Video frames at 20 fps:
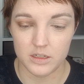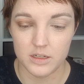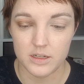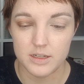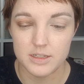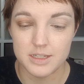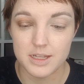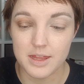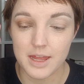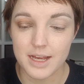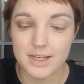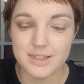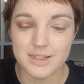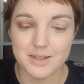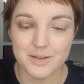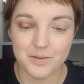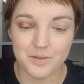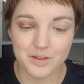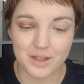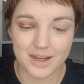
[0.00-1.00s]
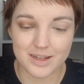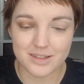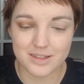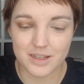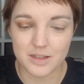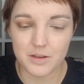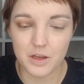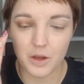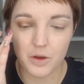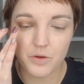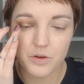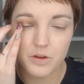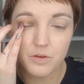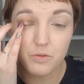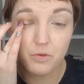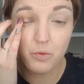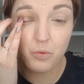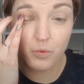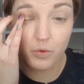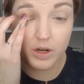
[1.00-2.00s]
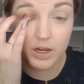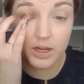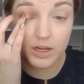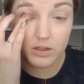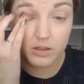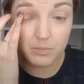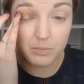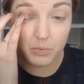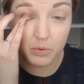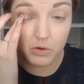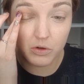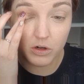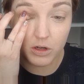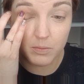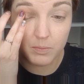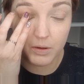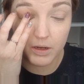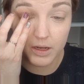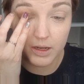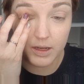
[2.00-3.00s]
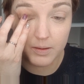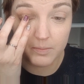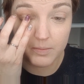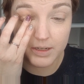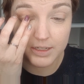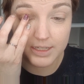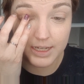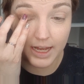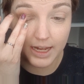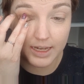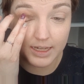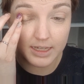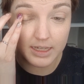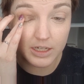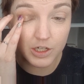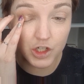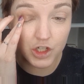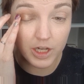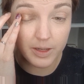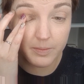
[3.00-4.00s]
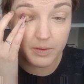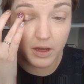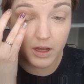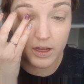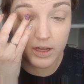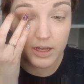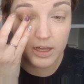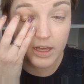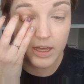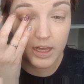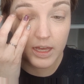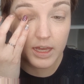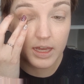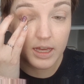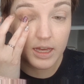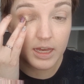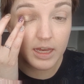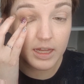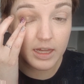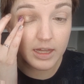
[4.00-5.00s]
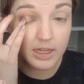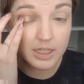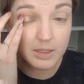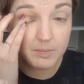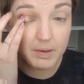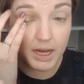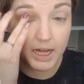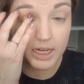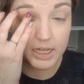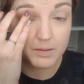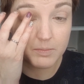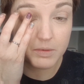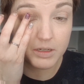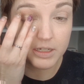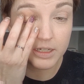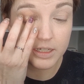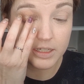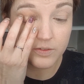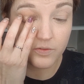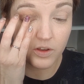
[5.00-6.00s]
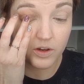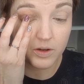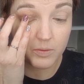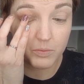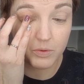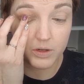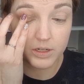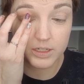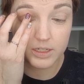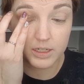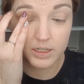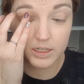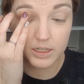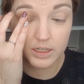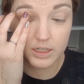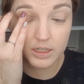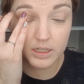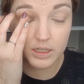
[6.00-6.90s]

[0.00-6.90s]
So that's the only real proper metallic-y shimmer in this palette, but it is very pretty.